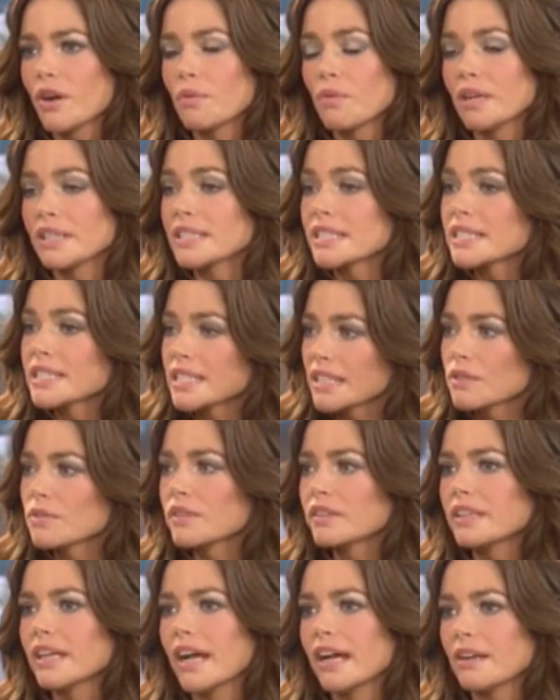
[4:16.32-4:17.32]
I wanted to stick
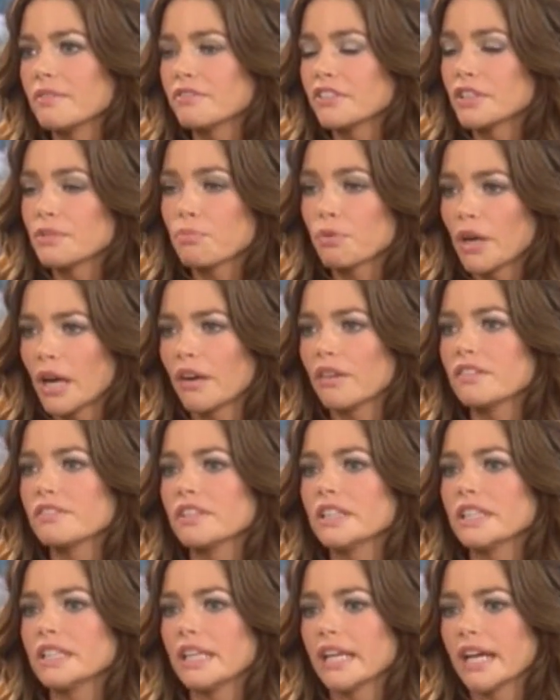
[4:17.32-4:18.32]
with that. I'm very proud
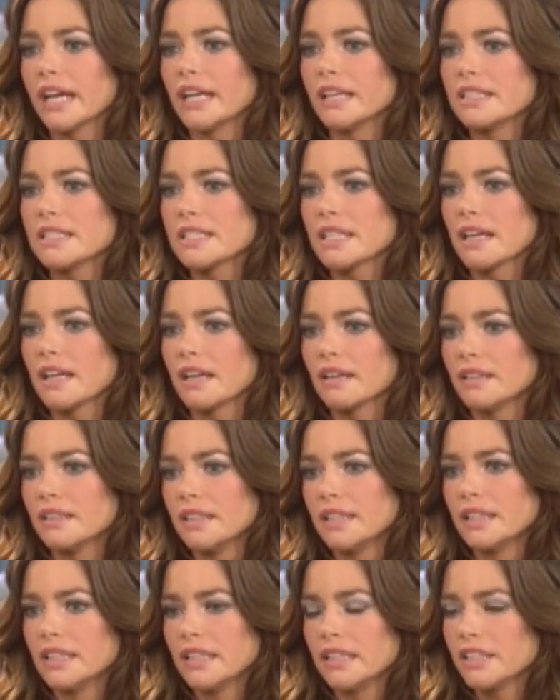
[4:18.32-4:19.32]
of it, and uh,
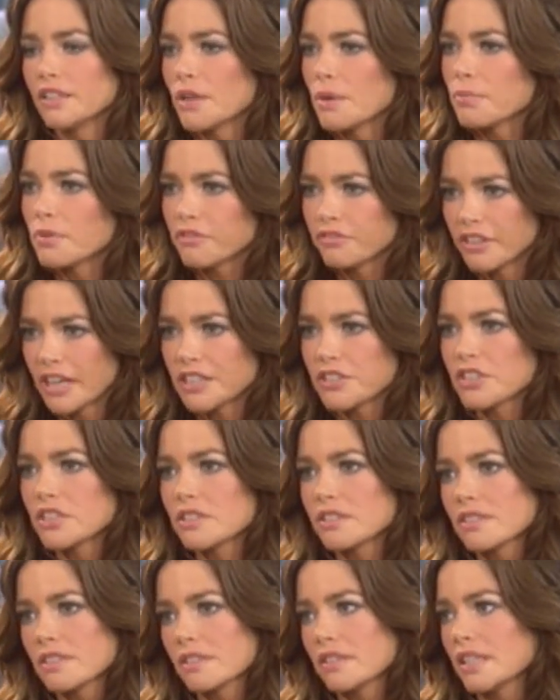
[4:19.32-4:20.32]
you know, I'm
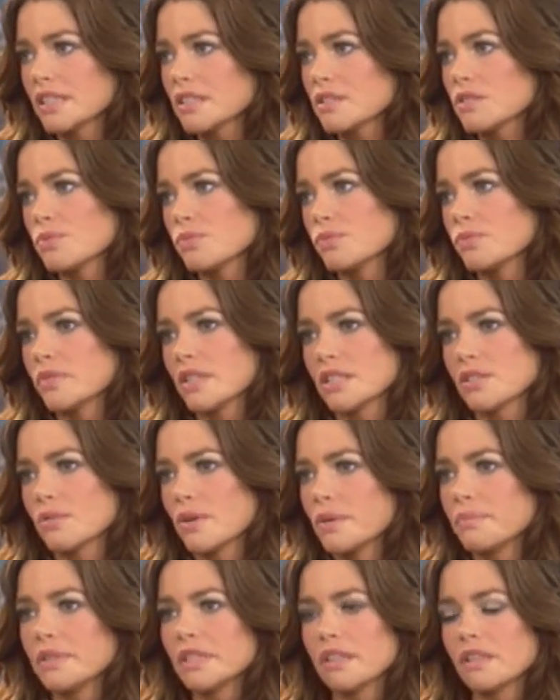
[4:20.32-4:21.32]
professional, so that's that's
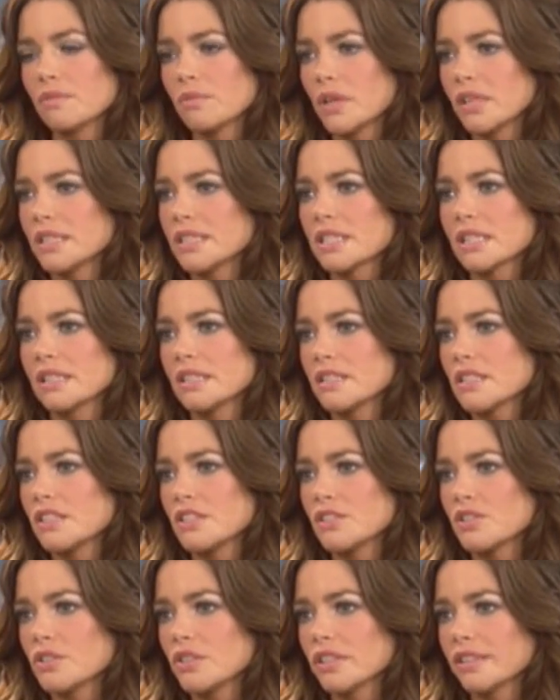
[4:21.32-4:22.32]
why I'm here and wanted to
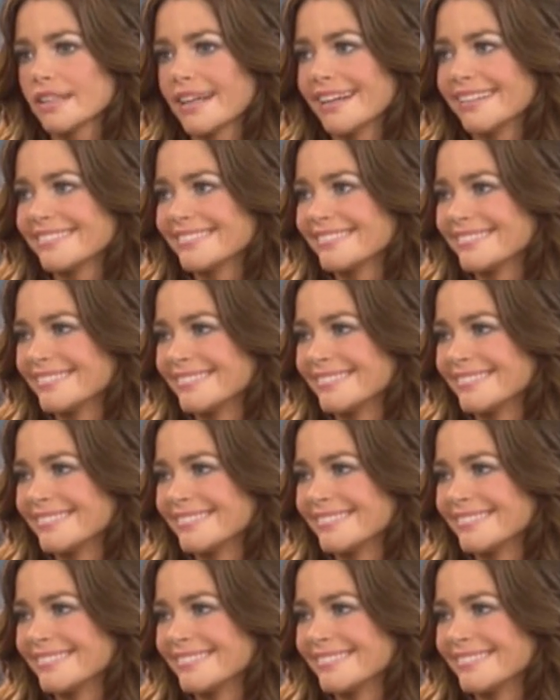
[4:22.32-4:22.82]
continue doing that. Mm -hmm.